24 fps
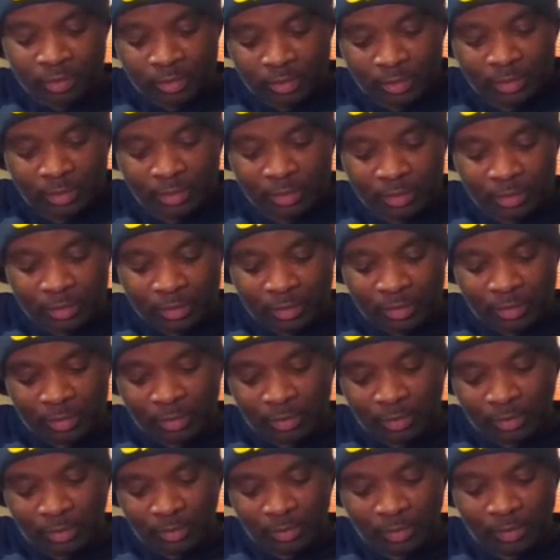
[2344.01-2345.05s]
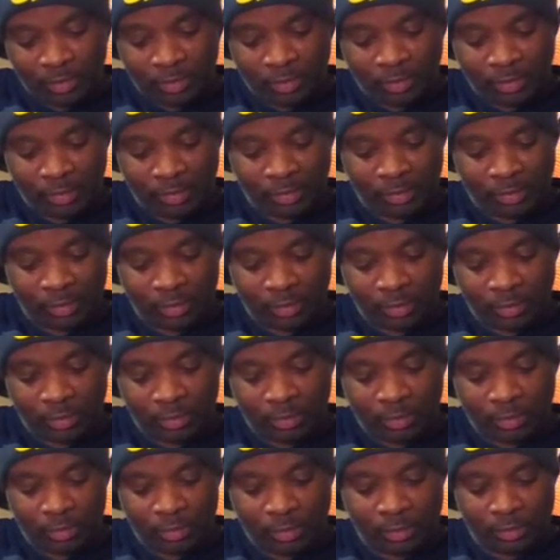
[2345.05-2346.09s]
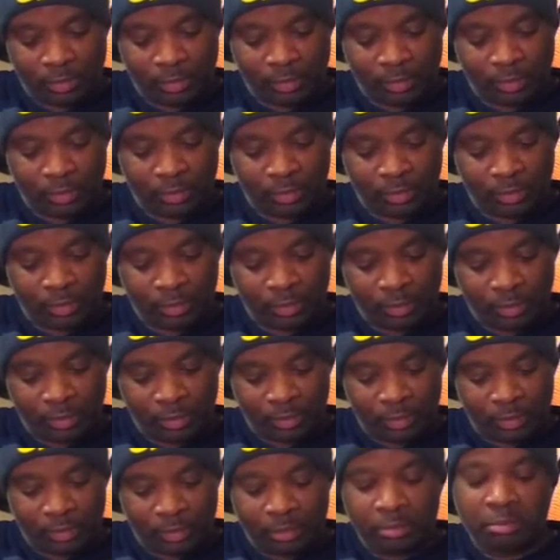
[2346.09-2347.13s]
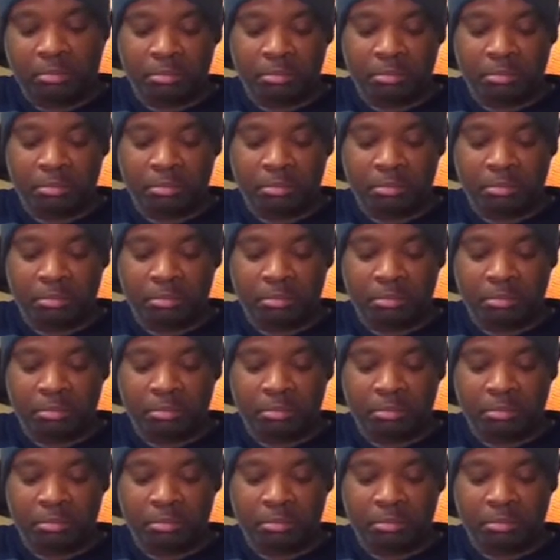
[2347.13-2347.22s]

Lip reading: (silent)